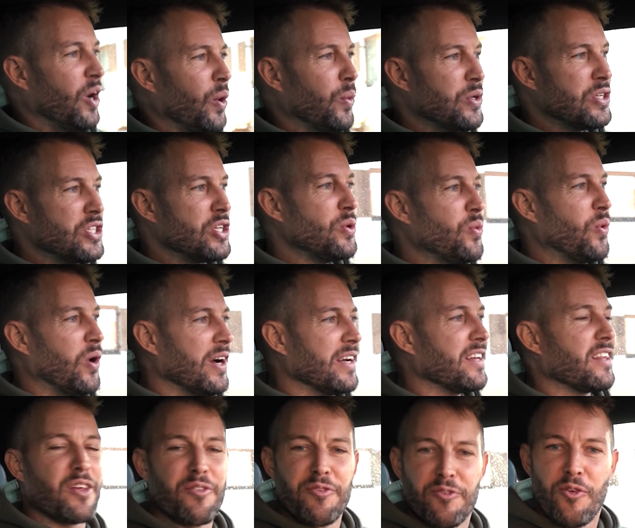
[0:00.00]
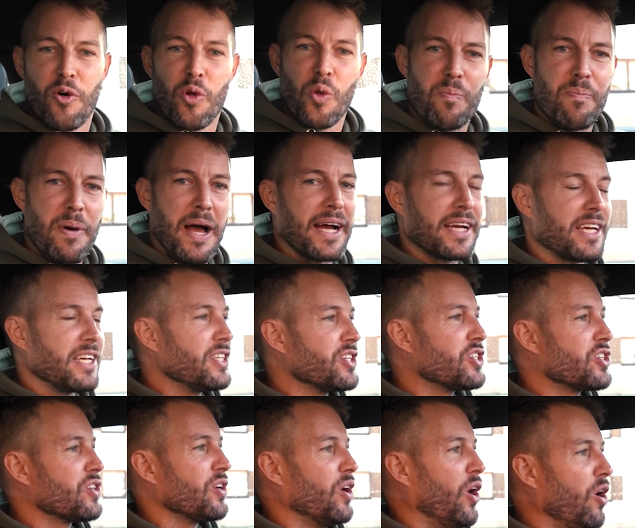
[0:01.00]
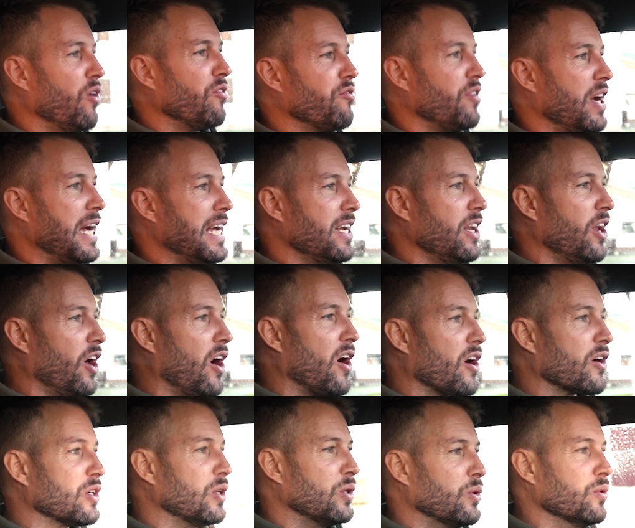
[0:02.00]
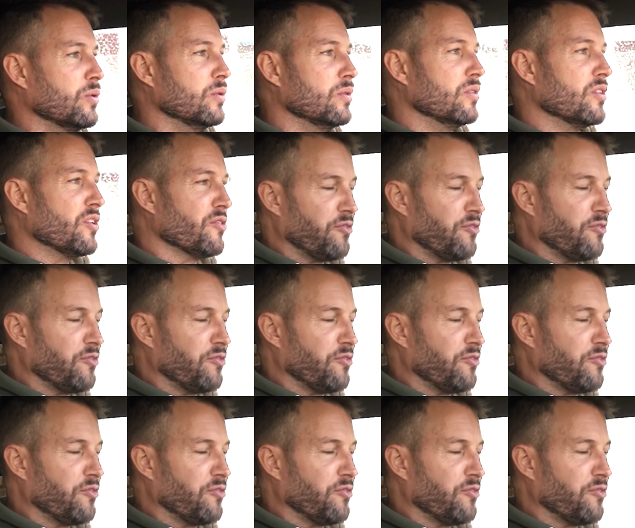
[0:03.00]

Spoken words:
or would you want the full package of Enlargo, the